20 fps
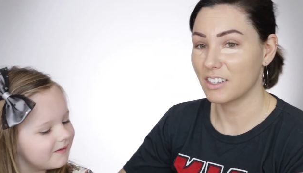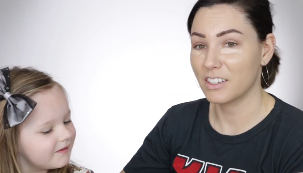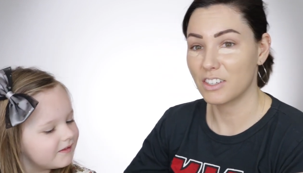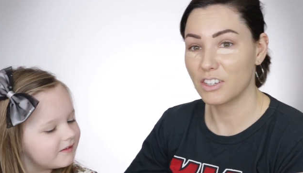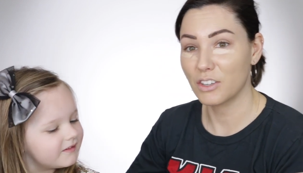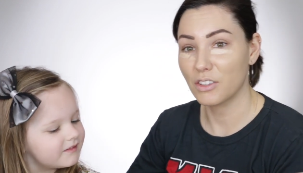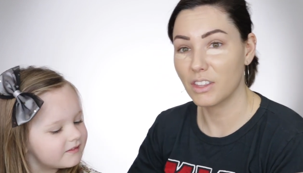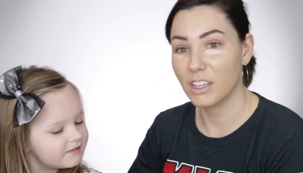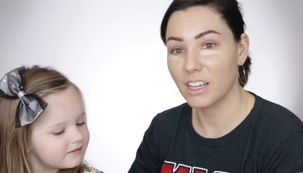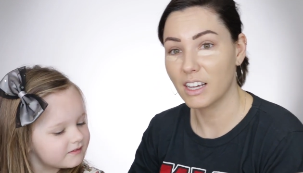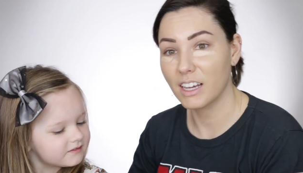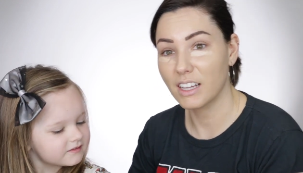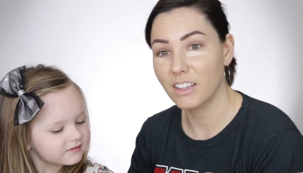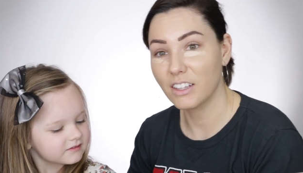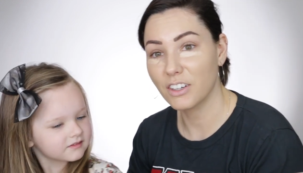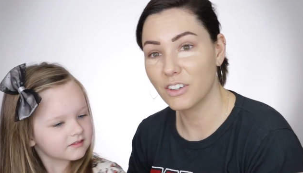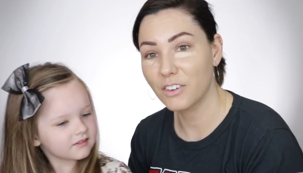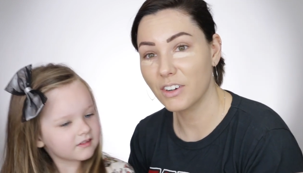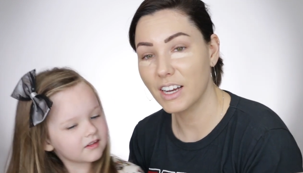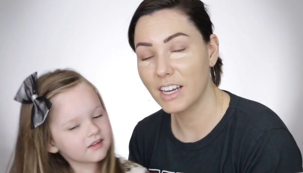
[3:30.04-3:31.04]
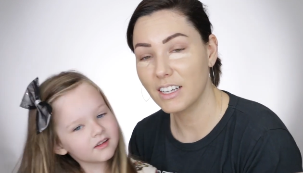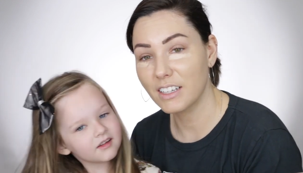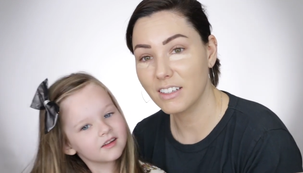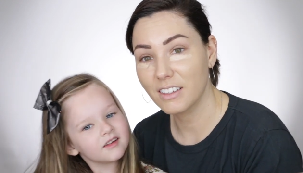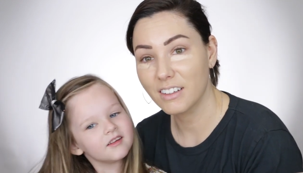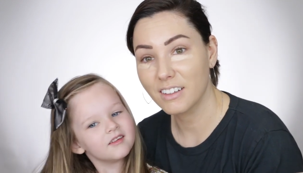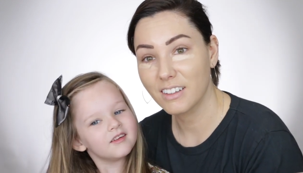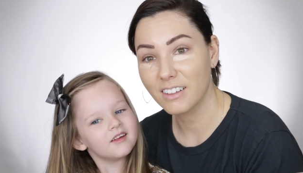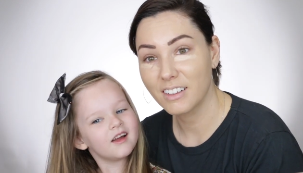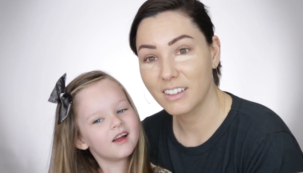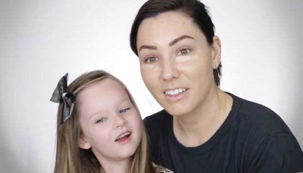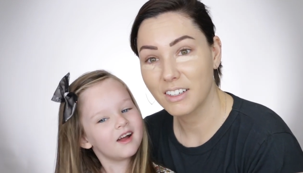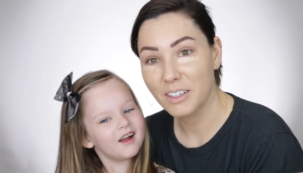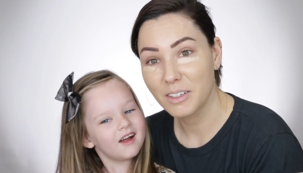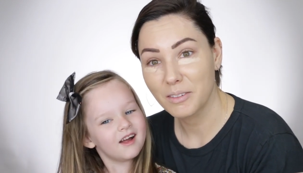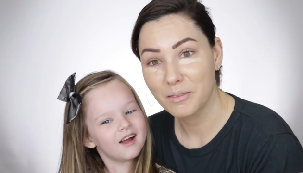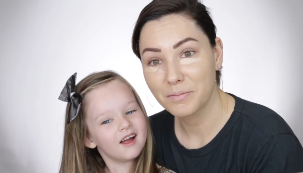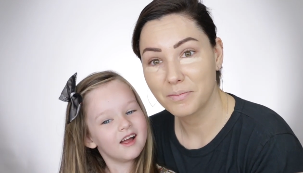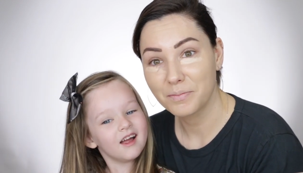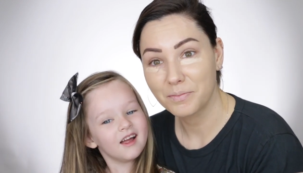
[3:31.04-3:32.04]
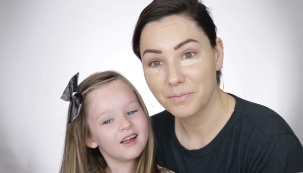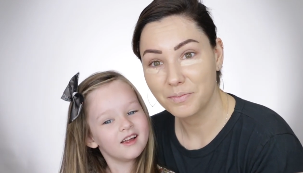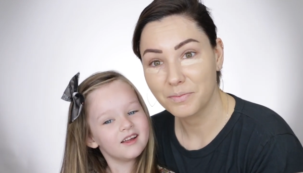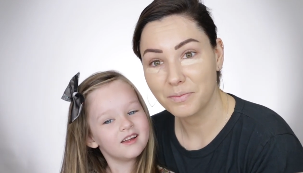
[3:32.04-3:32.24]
Speaker 1: Do you think I look great? Uh-huh.